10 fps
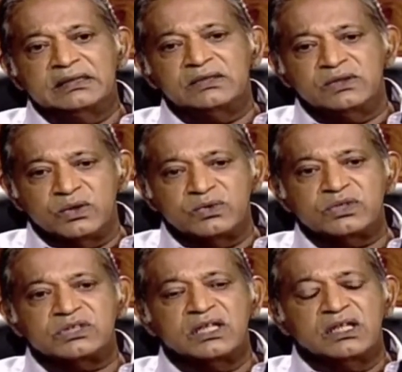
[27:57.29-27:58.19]

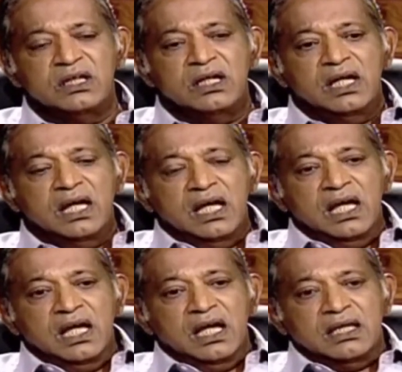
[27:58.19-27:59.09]
those
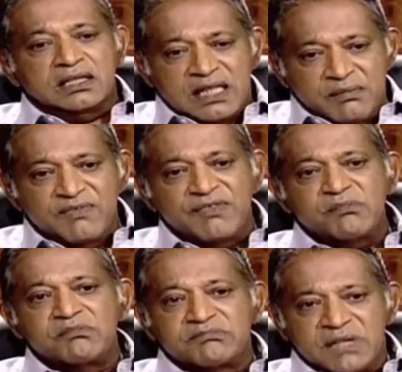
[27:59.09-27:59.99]
some of
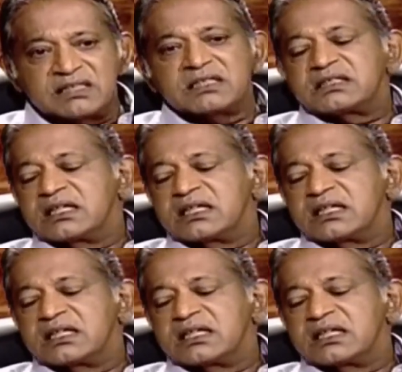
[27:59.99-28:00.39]
them must